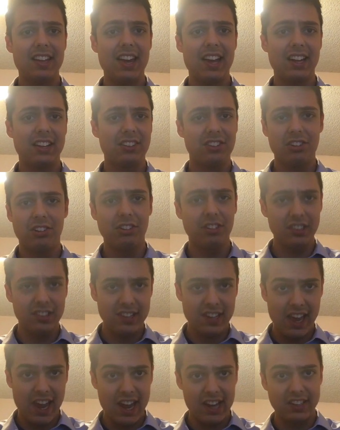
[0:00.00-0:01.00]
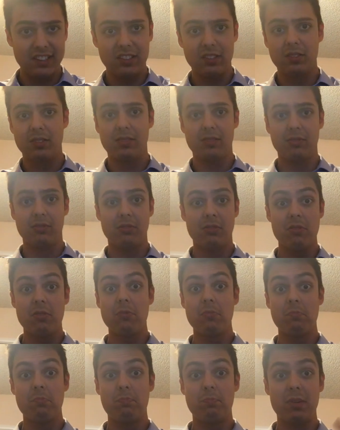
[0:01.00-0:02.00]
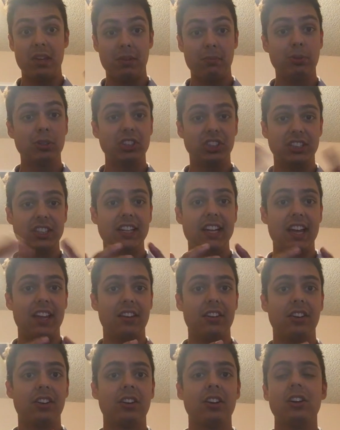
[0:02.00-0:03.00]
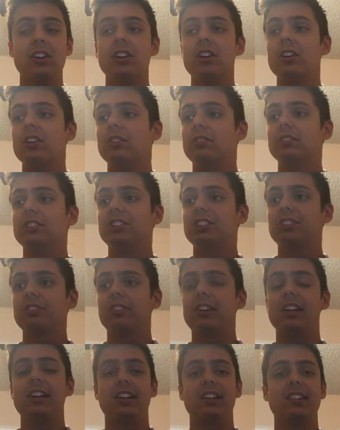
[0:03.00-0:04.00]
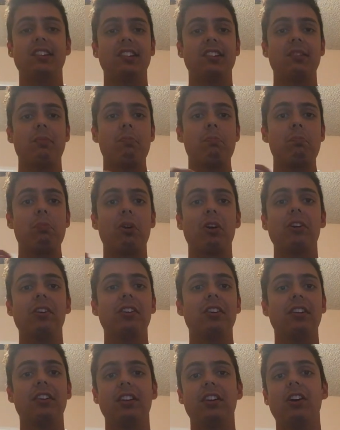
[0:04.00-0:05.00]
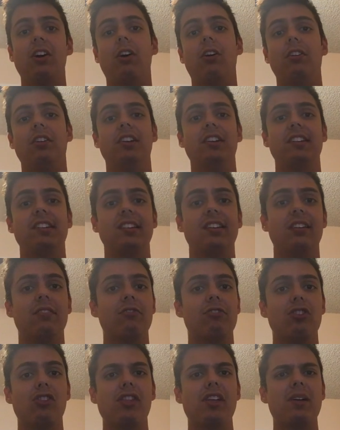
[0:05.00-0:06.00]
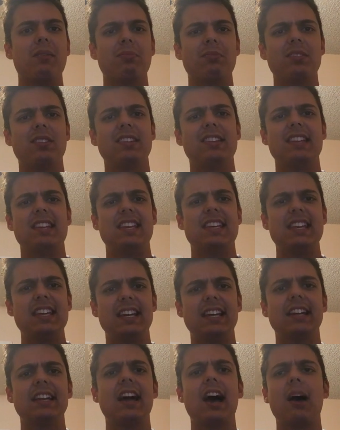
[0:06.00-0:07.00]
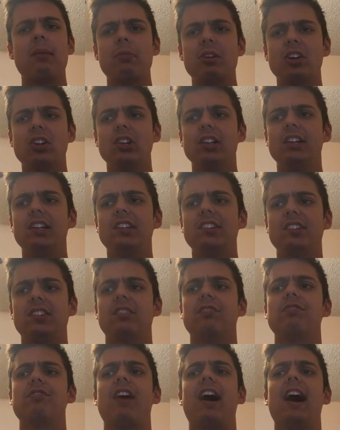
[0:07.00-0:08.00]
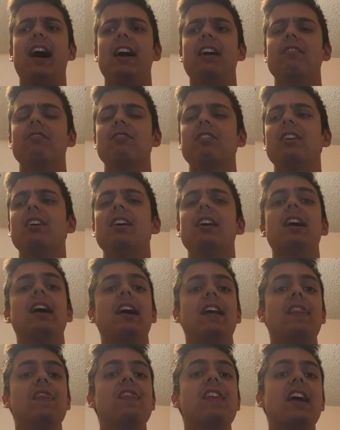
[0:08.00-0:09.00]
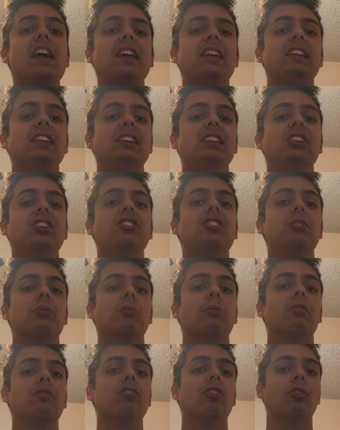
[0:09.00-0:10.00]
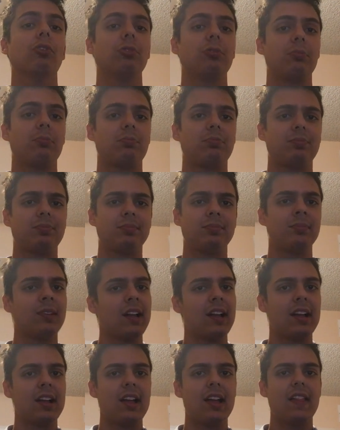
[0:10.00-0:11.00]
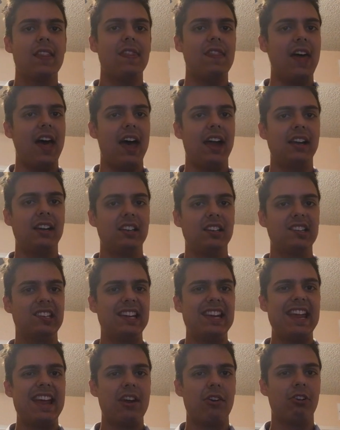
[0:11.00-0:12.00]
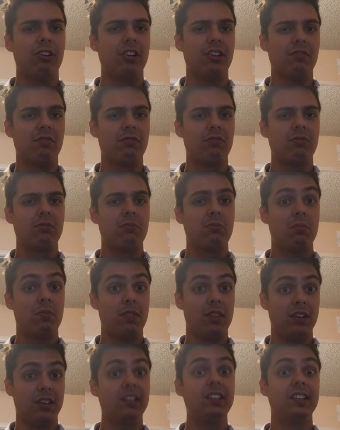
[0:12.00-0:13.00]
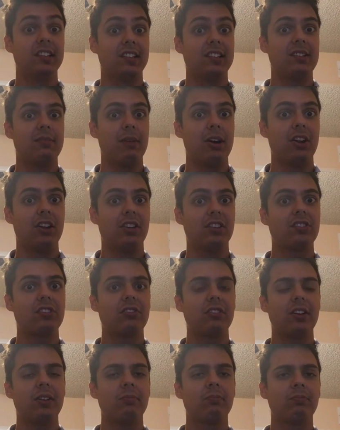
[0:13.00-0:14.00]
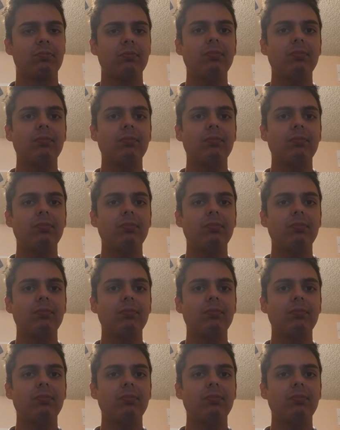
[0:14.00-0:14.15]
Act, all these acts being pushed together were just creating such a burden on the colonists that for them to economically survive, they needed to revolt. That is a narrative that exists about history.